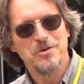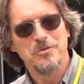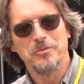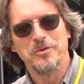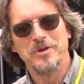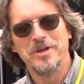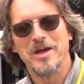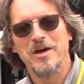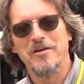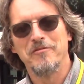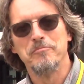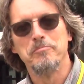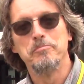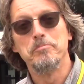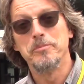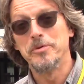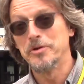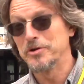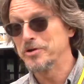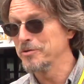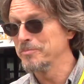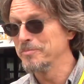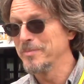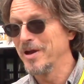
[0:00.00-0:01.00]
We have
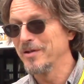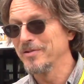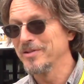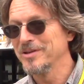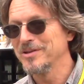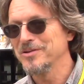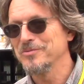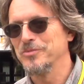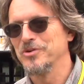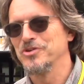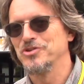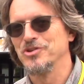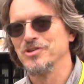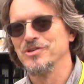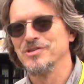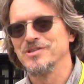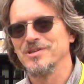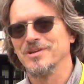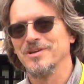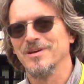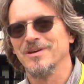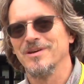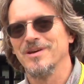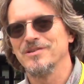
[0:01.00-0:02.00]
bitter melon, which is
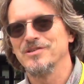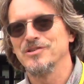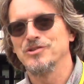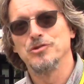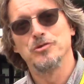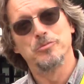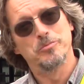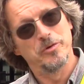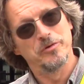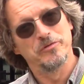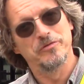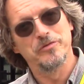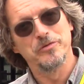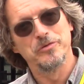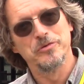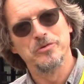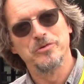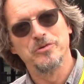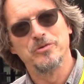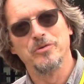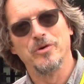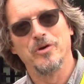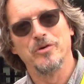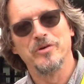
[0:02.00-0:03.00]
a
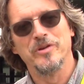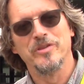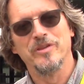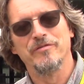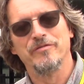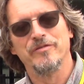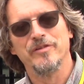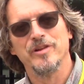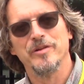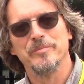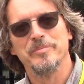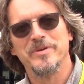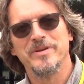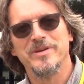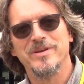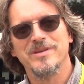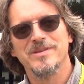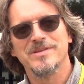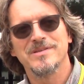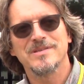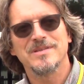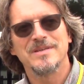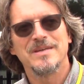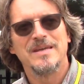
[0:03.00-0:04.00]
superfood grown in the
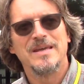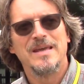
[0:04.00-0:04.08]
Philippines.